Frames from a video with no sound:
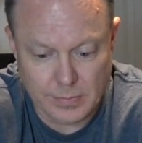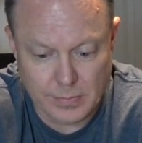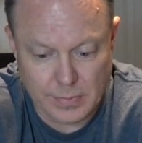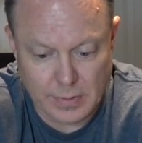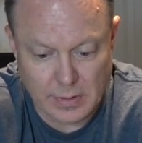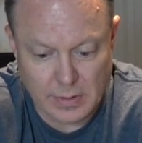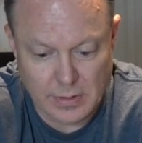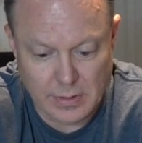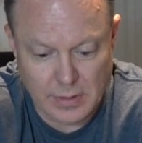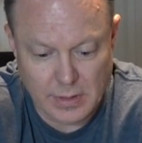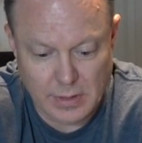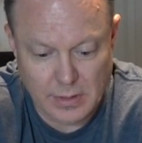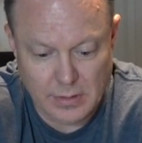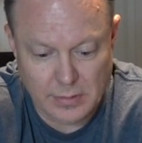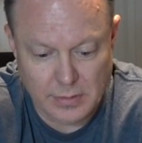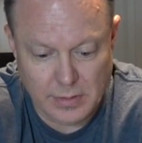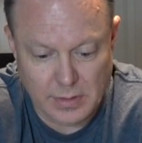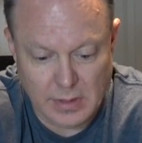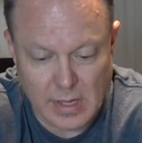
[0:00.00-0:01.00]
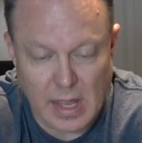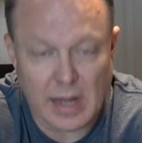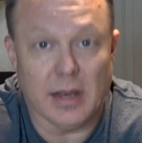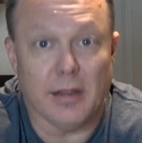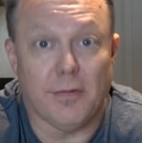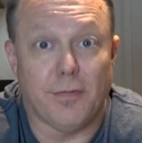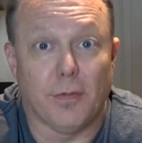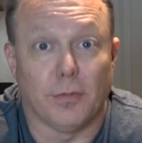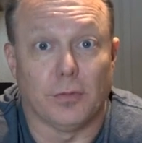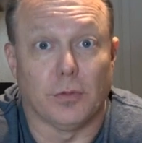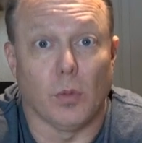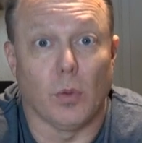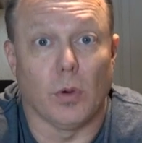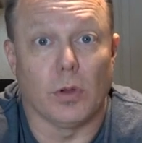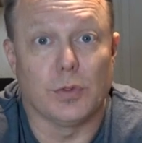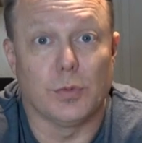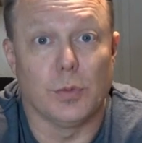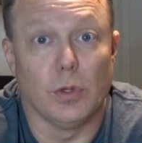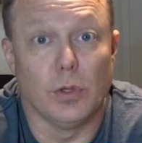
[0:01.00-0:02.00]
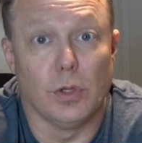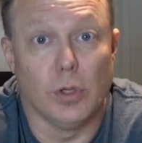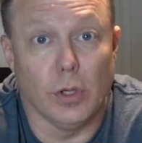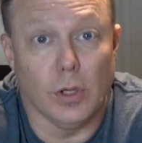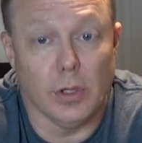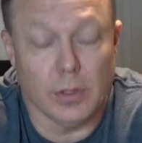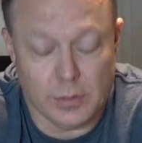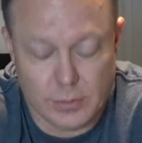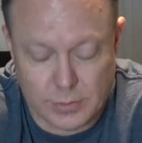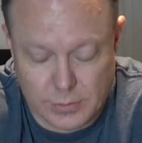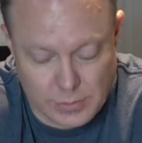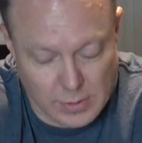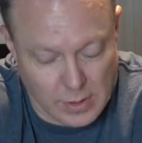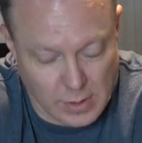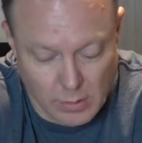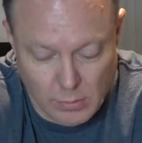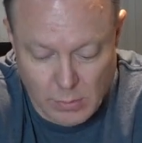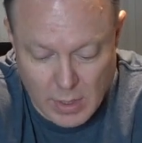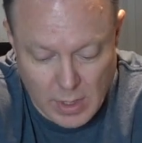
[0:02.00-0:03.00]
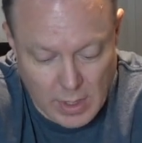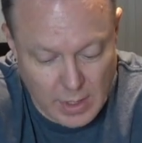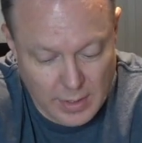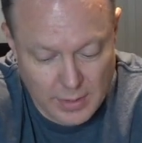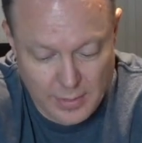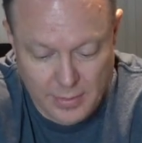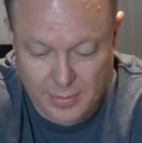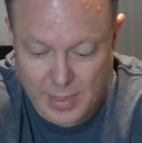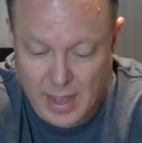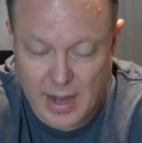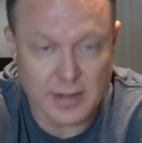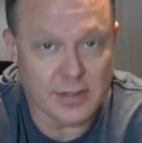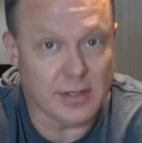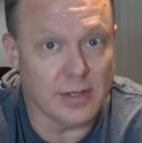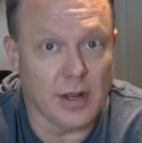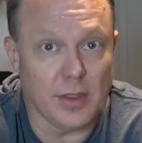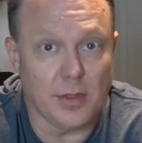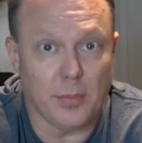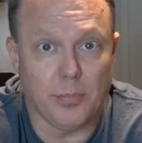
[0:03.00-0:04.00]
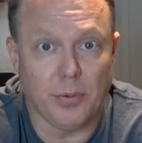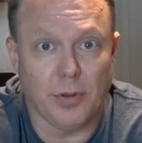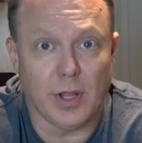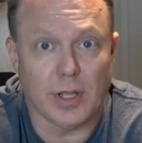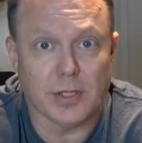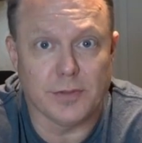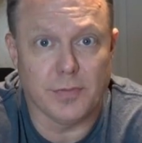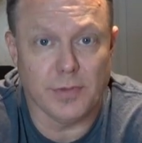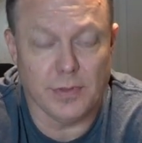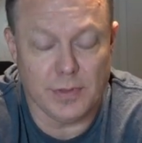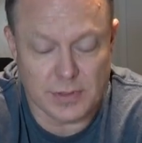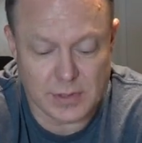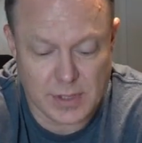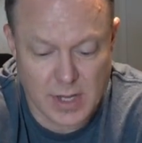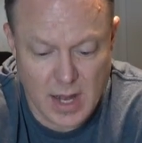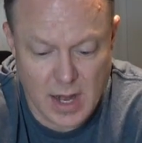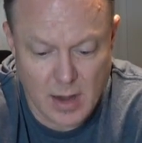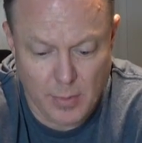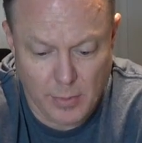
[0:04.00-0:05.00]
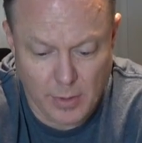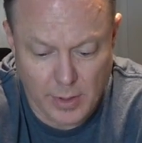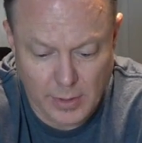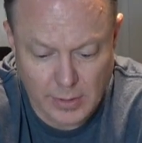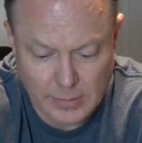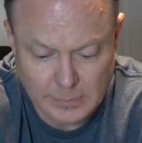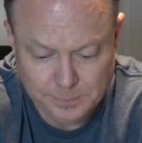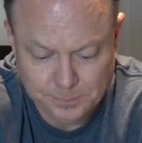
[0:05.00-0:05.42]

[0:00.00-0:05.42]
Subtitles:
The ND filter works real good. So that is another plus for this camera.